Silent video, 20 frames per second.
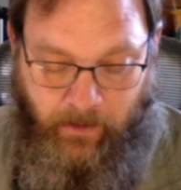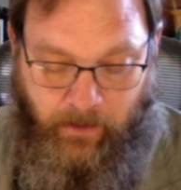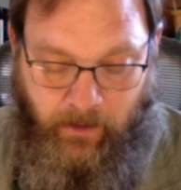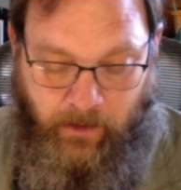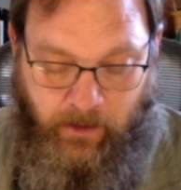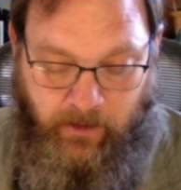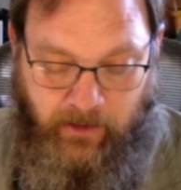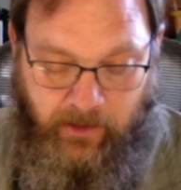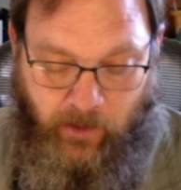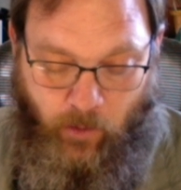
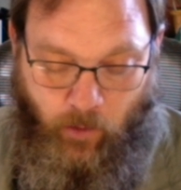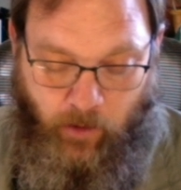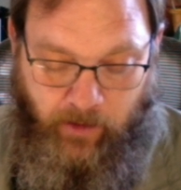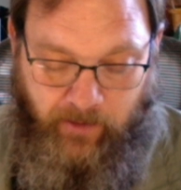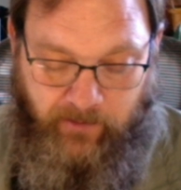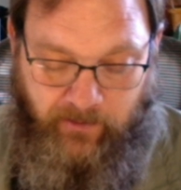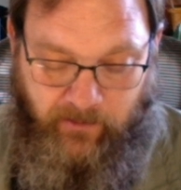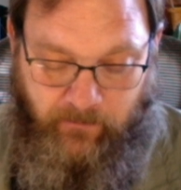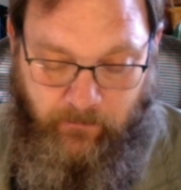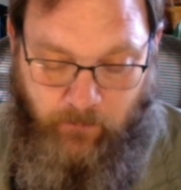The
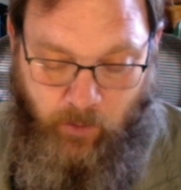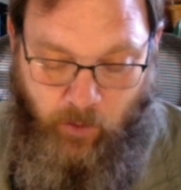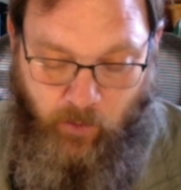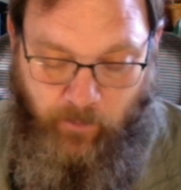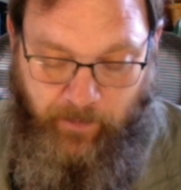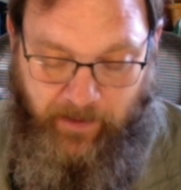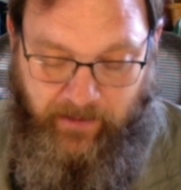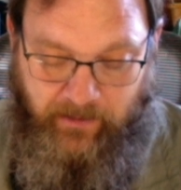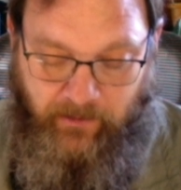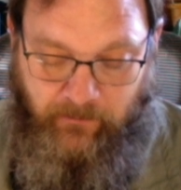organs of
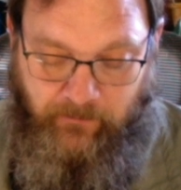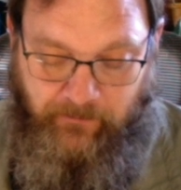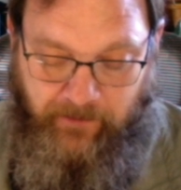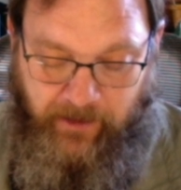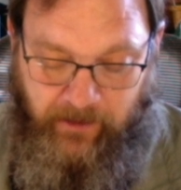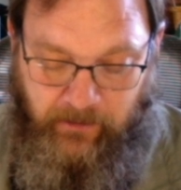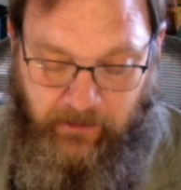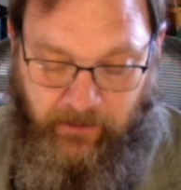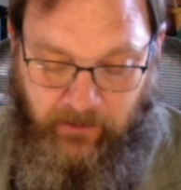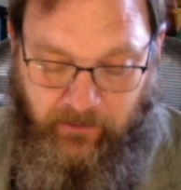movement and
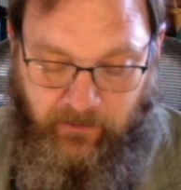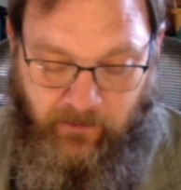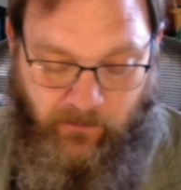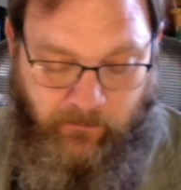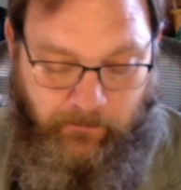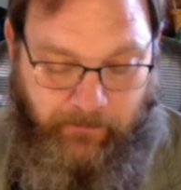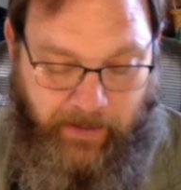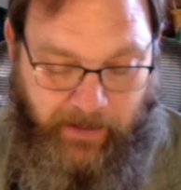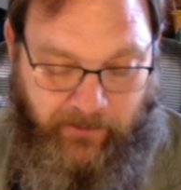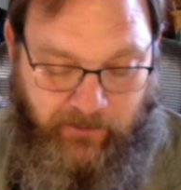feeling serve
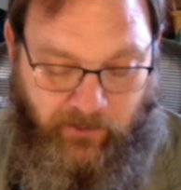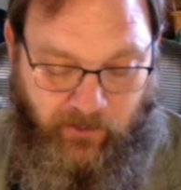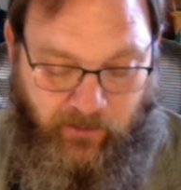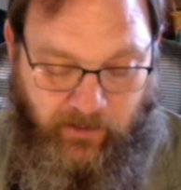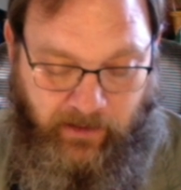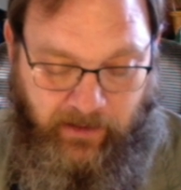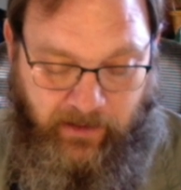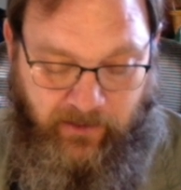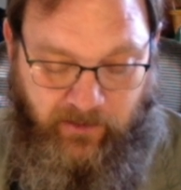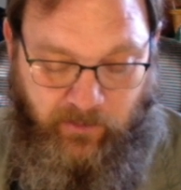mental
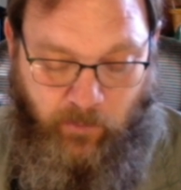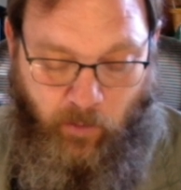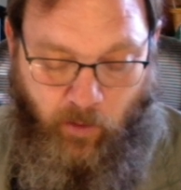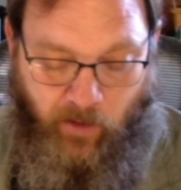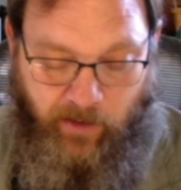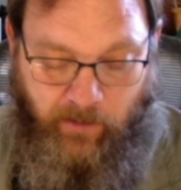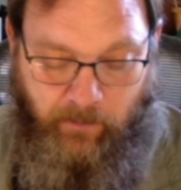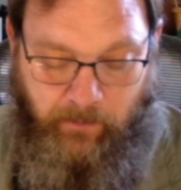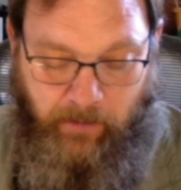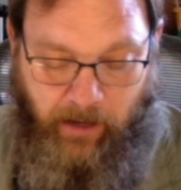needs more
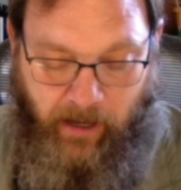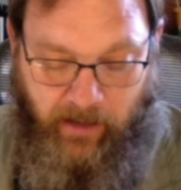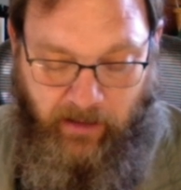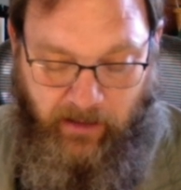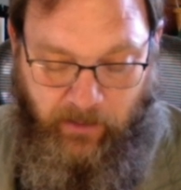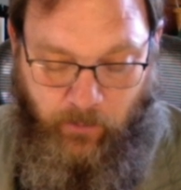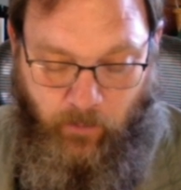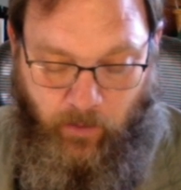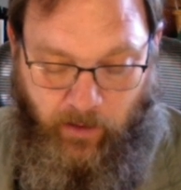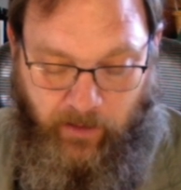than
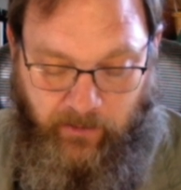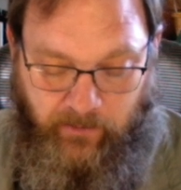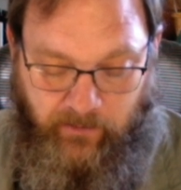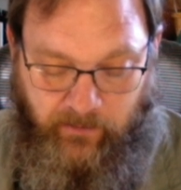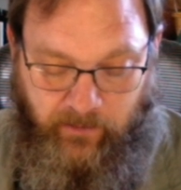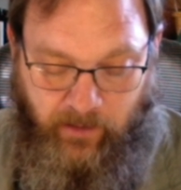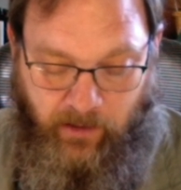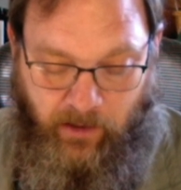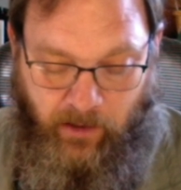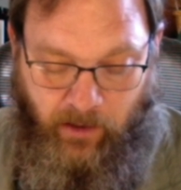bodily
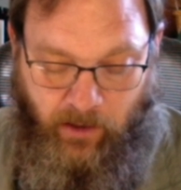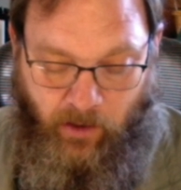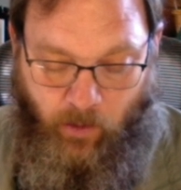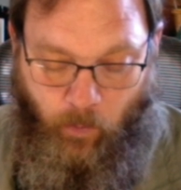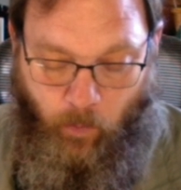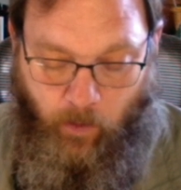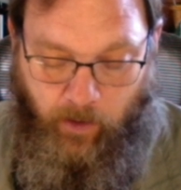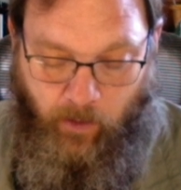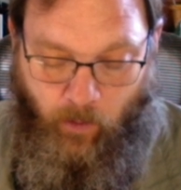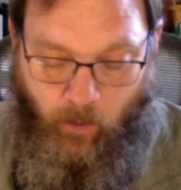ones.
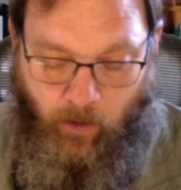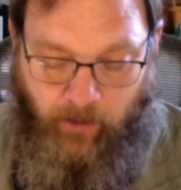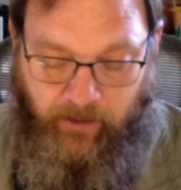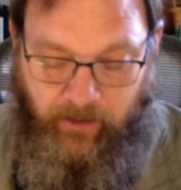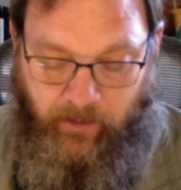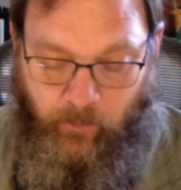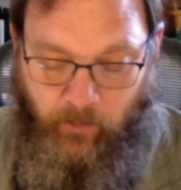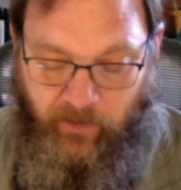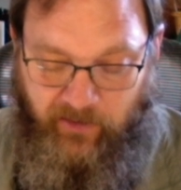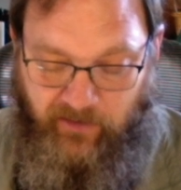One
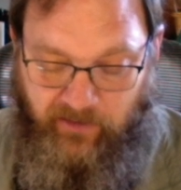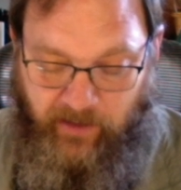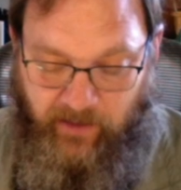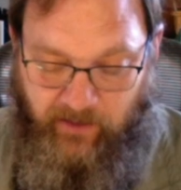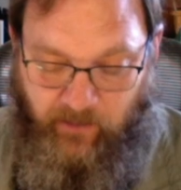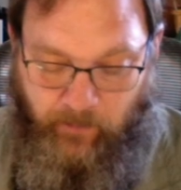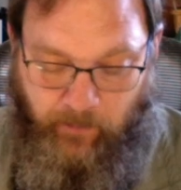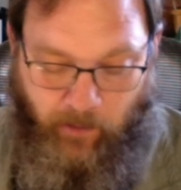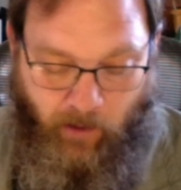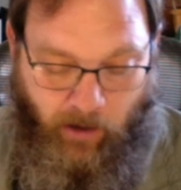organ which stands
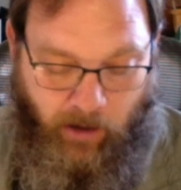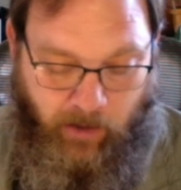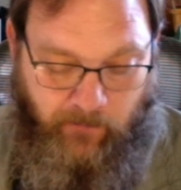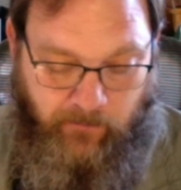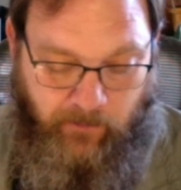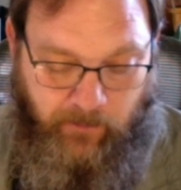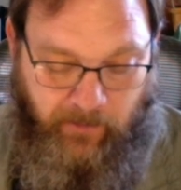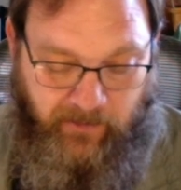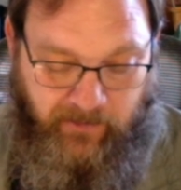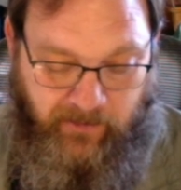apart
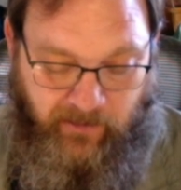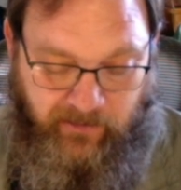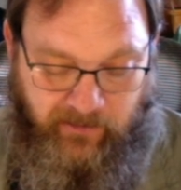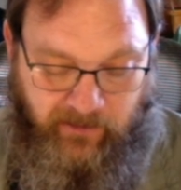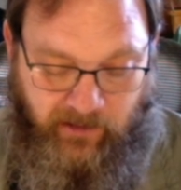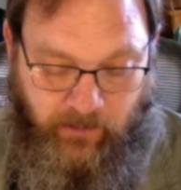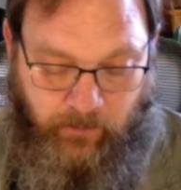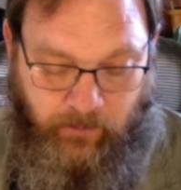from the system